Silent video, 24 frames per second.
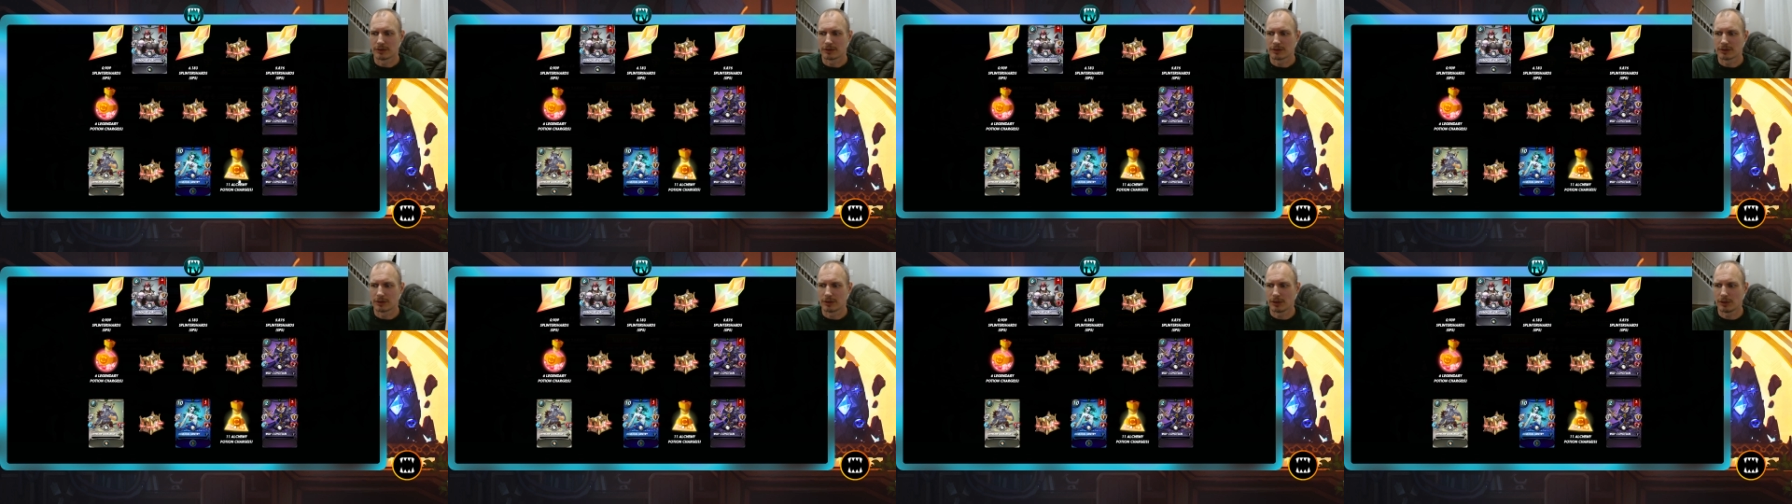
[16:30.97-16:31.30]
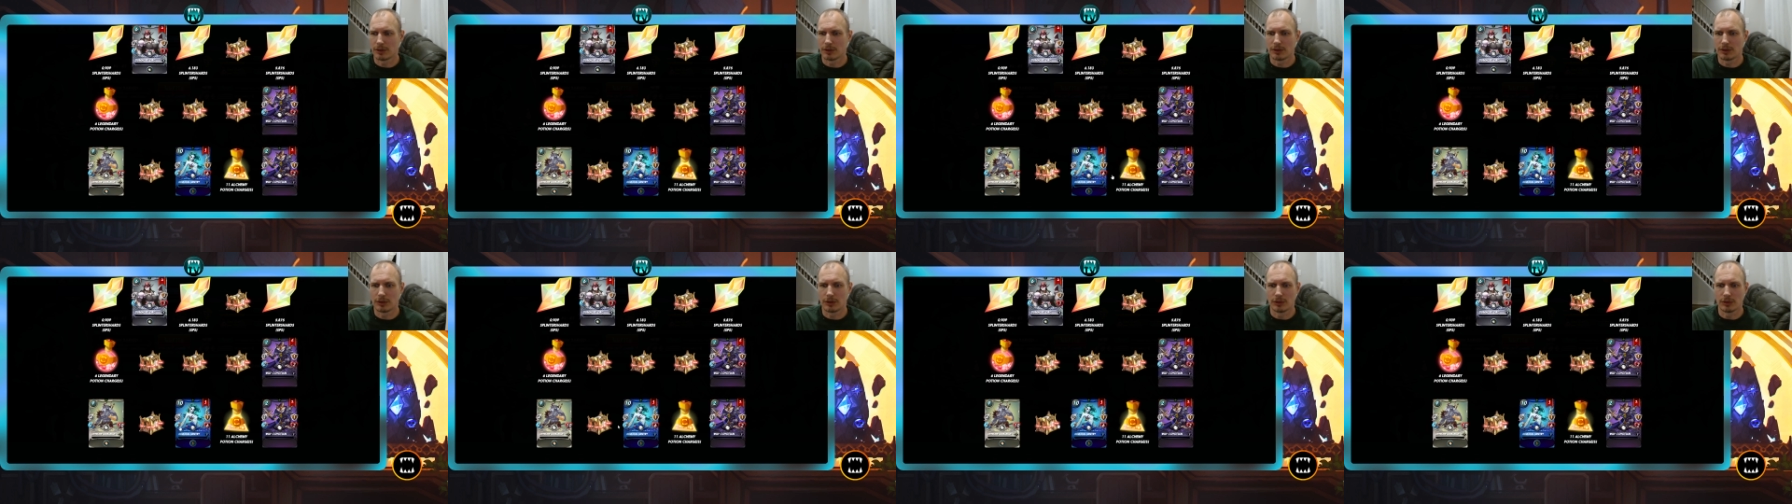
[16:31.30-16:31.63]

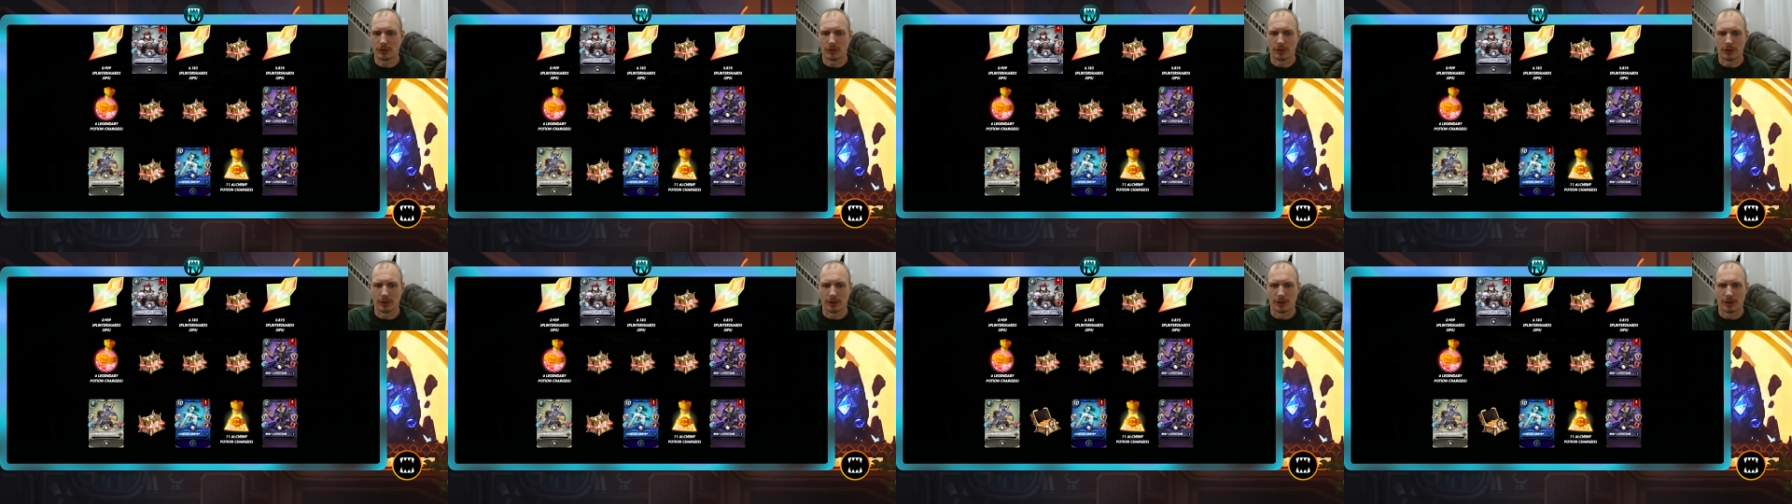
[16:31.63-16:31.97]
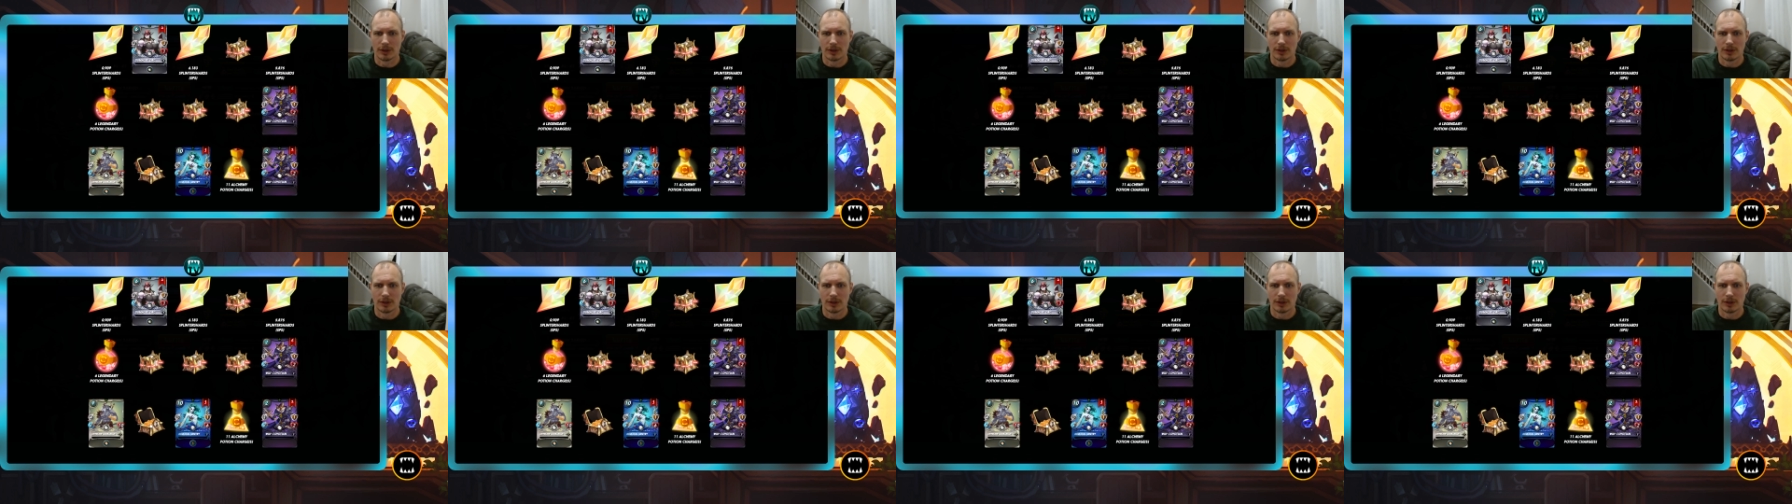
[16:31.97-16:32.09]
Go.